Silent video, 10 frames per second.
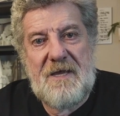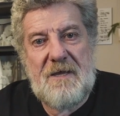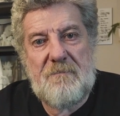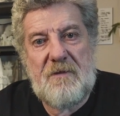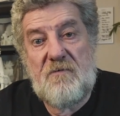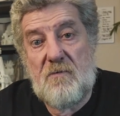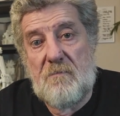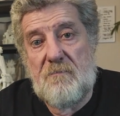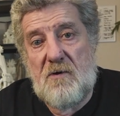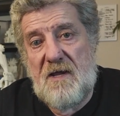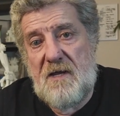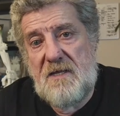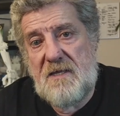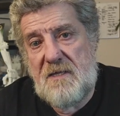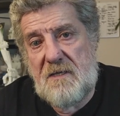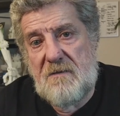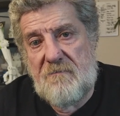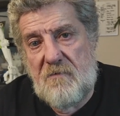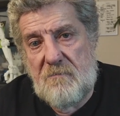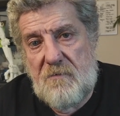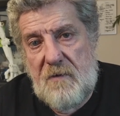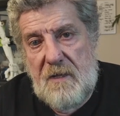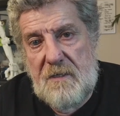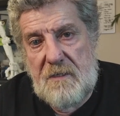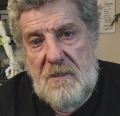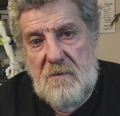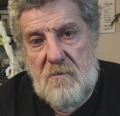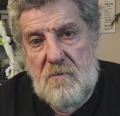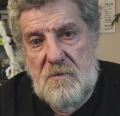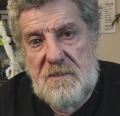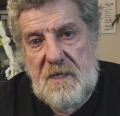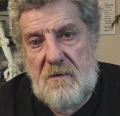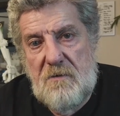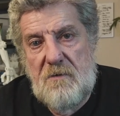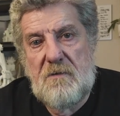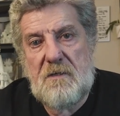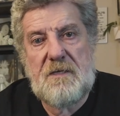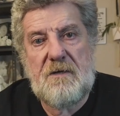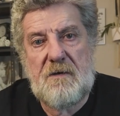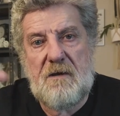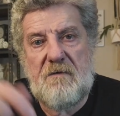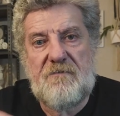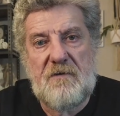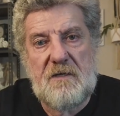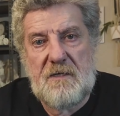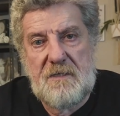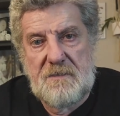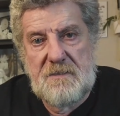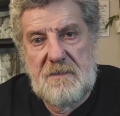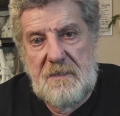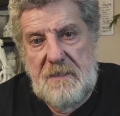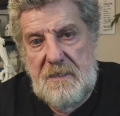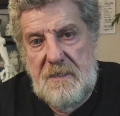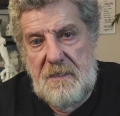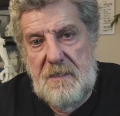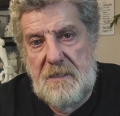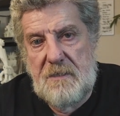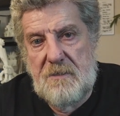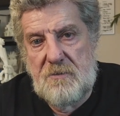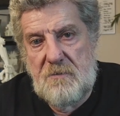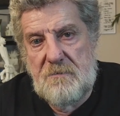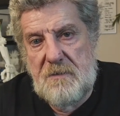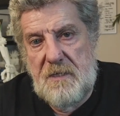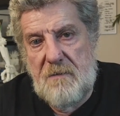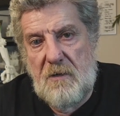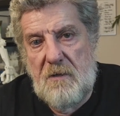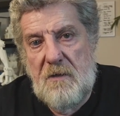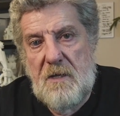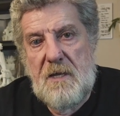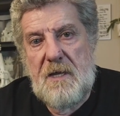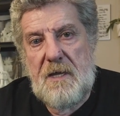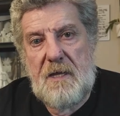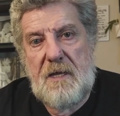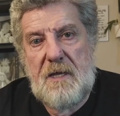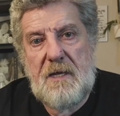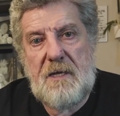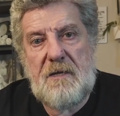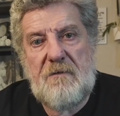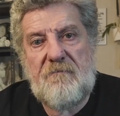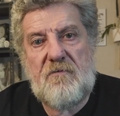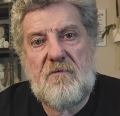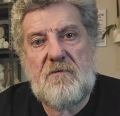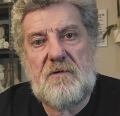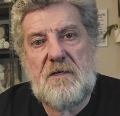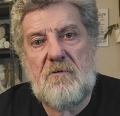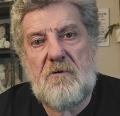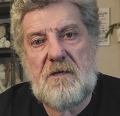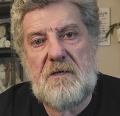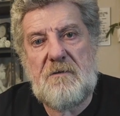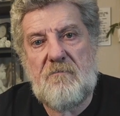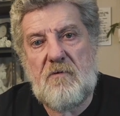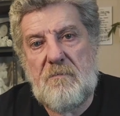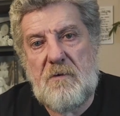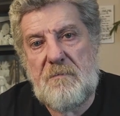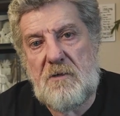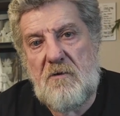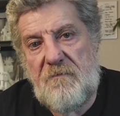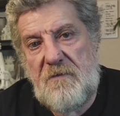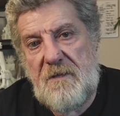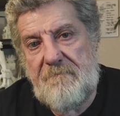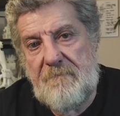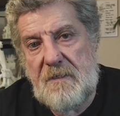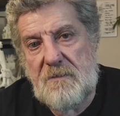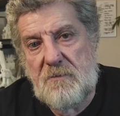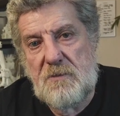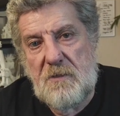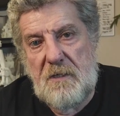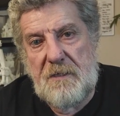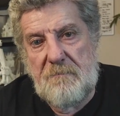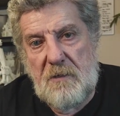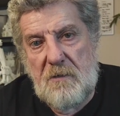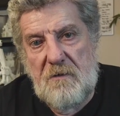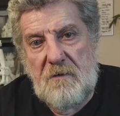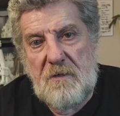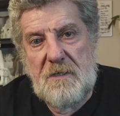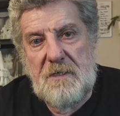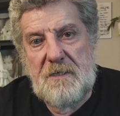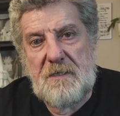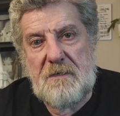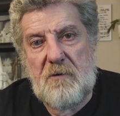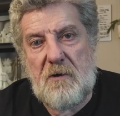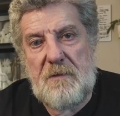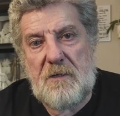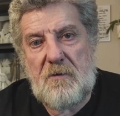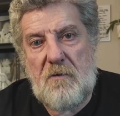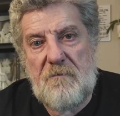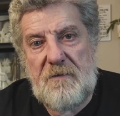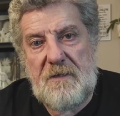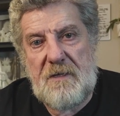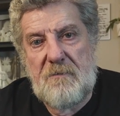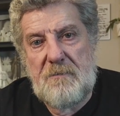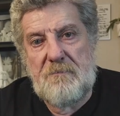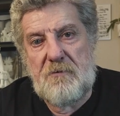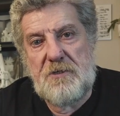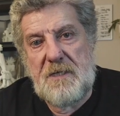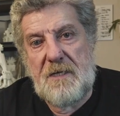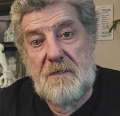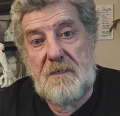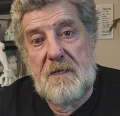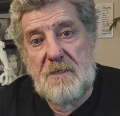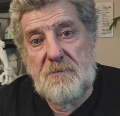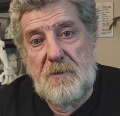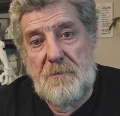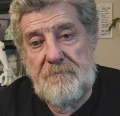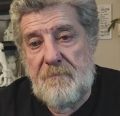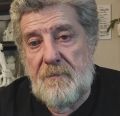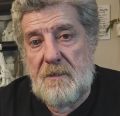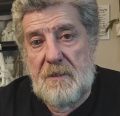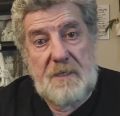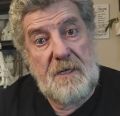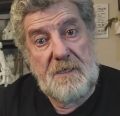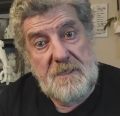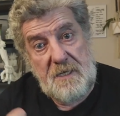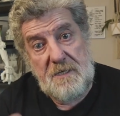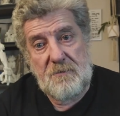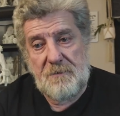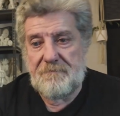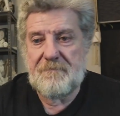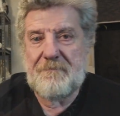If you want to buy anything from Creality or Sunlu, there are affiliate links in the description down below. And if you did like it and want to buy me a coffee, there's also a link below to buy me a coffee. That would be appreciated as well. Okay, let's get into it.